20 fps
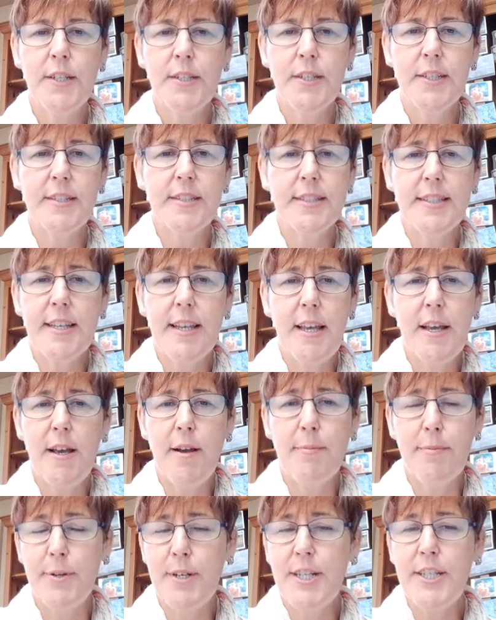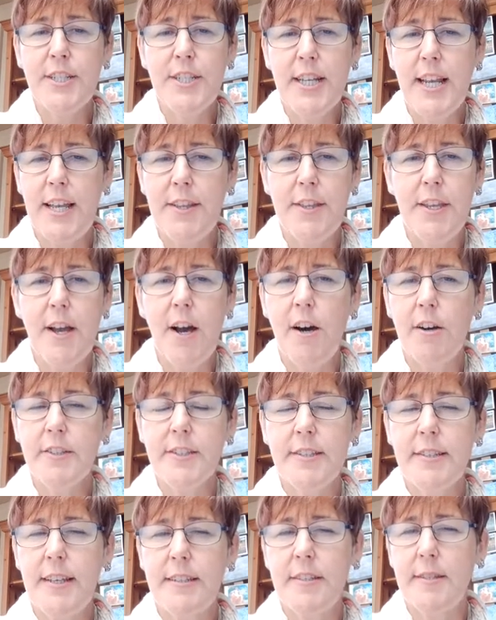just appreciate the
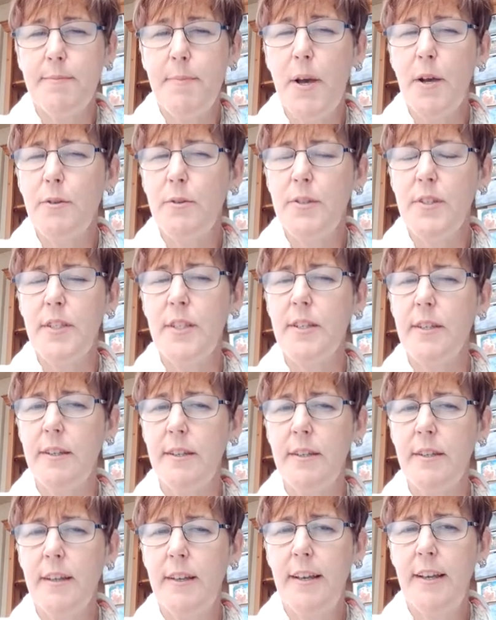art, as opposed to